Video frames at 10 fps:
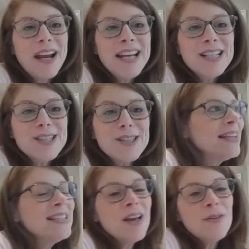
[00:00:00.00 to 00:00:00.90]
right?
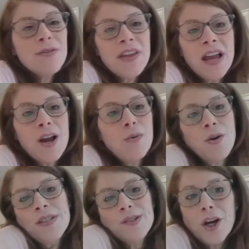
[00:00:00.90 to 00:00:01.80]
That's the other thing I
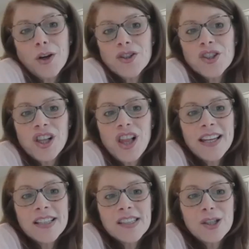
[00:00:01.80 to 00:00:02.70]
always encourage
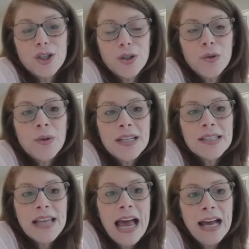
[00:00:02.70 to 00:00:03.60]
clients to do
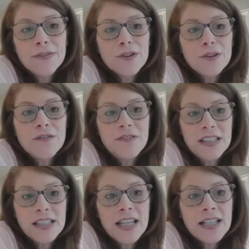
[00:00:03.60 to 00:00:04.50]
is after a
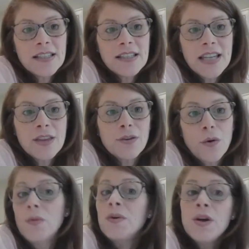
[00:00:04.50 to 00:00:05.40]
visit to take
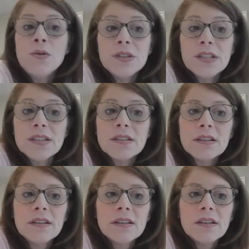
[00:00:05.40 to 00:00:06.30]
their own
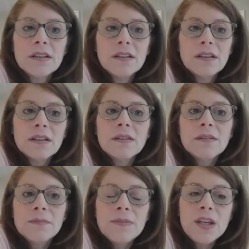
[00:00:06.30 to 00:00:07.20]
notes
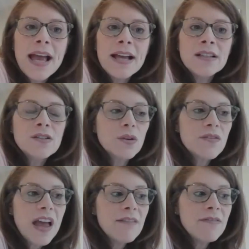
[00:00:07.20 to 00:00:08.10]
and sort
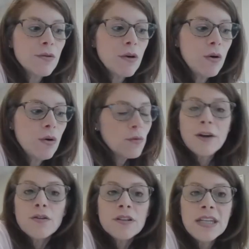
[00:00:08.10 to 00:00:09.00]
of have their own
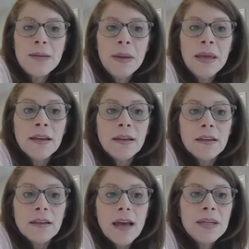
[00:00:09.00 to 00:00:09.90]
record keeping,
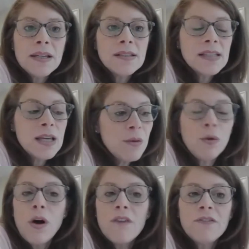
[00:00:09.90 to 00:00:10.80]
because they
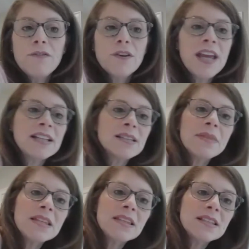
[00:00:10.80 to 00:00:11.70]
will often forget
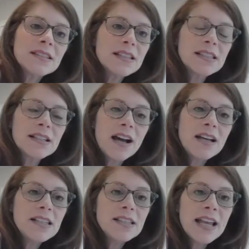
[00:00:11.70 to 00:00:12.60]
something that's
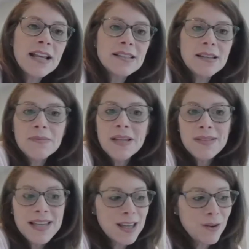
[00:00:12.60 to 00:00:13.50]
discussed. And
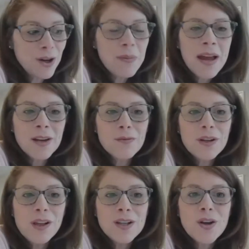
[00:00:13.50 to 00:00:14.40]
sometimes they can look back and
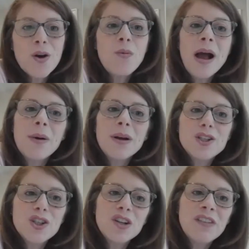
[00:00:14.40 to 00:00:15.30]
realize, oh, wow, I
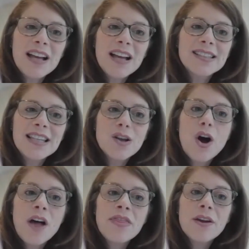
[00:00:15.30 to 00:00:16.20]
should have asked this
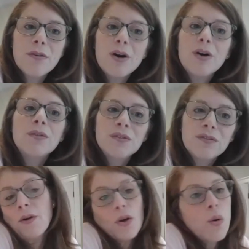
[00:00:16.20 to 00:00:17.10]
on their own.
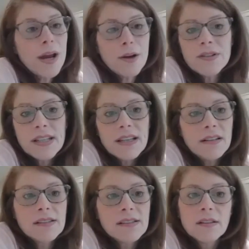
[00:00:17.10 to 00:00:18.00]
They're acquired
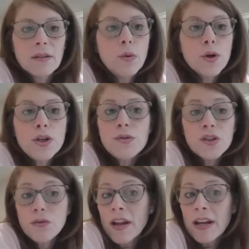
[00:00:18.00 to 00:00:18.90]
skills. We're
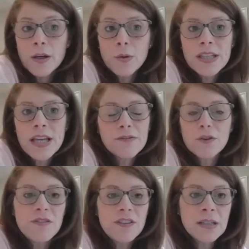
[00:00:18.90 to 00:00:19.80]
used to writing notes
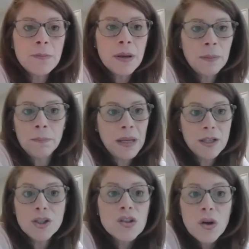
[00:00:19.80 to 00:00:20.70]
after a visit, but
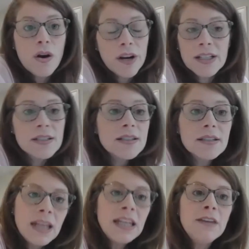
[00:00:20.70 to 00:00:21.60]
patients aren't.
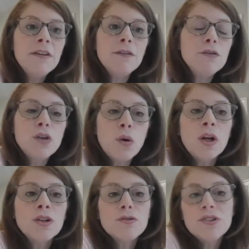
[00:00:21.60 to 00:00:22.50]
And even if you
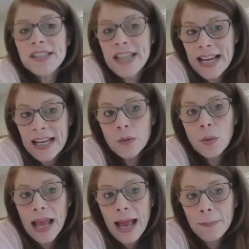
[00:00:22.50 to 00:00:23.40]
don't understand
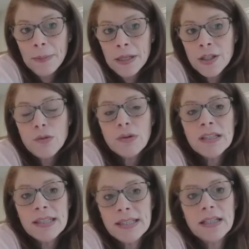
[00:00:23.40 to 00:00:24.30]
what happened, you
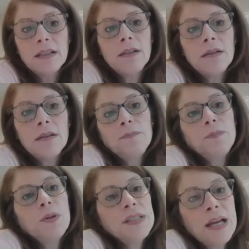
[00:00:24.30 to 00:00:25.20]
can still
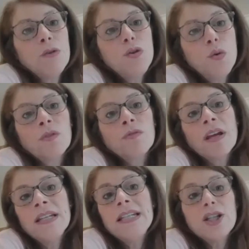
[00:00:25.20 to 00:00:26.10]
put down your
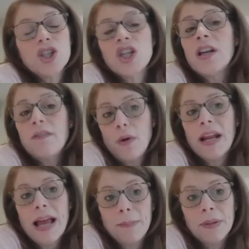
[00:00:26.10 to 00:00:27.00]
rendition of
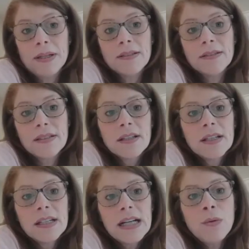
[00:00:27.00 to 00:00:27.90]
what happened.
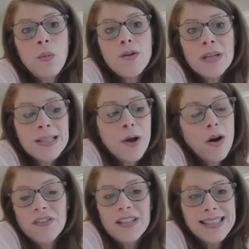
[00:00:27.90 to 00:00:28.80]
And you can
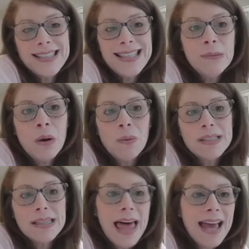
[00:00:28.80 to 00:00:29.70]
often see what
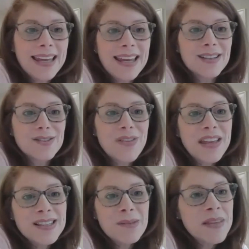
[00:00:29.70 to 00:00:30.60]
was lacking. So
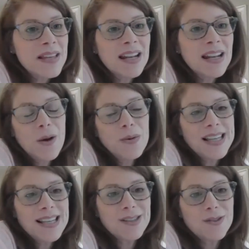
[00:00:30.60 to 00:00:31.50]
that's something that I
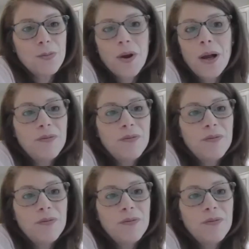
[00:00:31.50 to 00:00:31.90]
always say is super